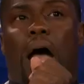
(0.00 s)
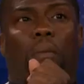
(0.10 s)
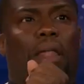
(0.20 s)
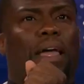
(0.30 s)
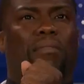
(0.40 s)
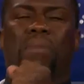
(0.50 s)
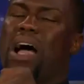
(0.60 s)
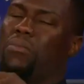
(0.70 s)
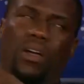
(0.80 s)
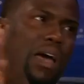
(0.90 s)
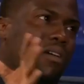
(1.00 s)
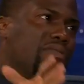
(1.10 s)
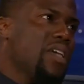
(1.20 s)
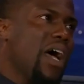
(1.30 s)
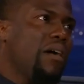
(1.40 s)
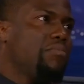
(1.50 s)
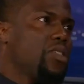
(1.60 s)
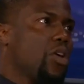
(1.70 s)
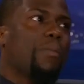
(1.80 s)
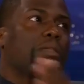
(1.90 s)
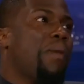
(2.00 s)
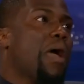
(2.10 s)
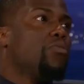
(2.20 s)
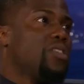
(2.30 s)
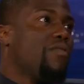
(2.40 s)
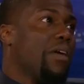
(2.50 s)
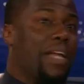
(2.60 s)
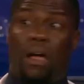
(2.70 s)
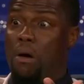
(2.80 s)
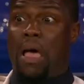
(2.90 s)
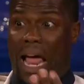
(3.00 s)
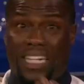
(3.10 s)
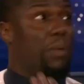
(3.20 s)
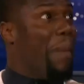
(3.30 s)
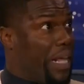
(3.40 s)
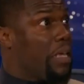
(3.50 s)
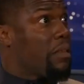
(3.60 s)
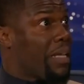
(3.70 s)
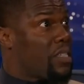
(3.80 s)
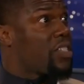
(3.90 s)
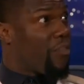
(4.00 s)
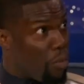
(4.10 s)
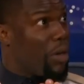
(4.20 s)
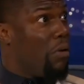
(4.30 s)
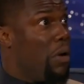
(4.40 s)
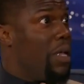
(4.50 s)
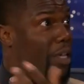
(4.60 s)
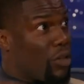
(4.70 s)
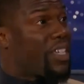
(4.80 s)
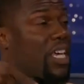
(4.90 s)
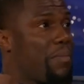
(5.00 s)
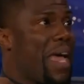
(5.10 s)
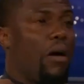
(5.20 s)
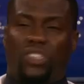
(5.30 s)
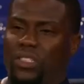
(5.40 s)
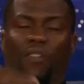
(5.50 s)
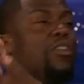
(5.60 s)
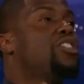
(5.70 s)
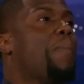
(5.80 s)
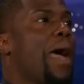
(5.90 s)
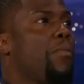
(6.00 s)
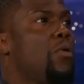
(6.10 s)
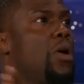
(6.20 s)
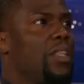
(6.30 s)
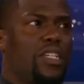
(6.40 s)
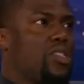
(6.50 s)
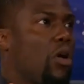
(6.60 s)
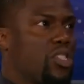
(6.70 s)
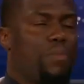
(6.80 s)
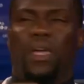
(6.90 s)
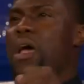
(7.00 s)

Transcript: I'm like, Mom, look, I don't have time to talk about the Bible and stuff right now. I need the money. Like, this is for real. They're gonna kick me out. She's like, read your Bible, then talk to me.